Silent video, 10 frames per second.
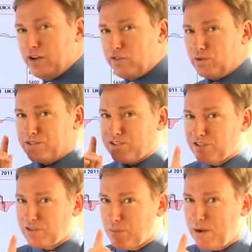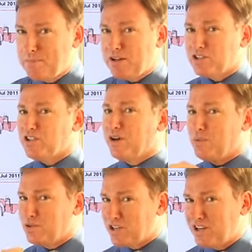Of course, the 1-minute chart
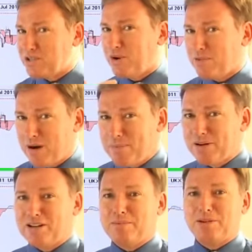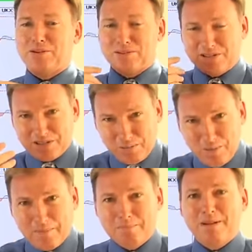will change quite rapidly because it's a
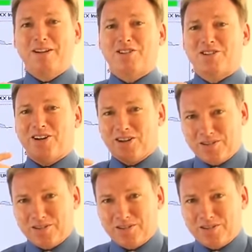1-minute chart,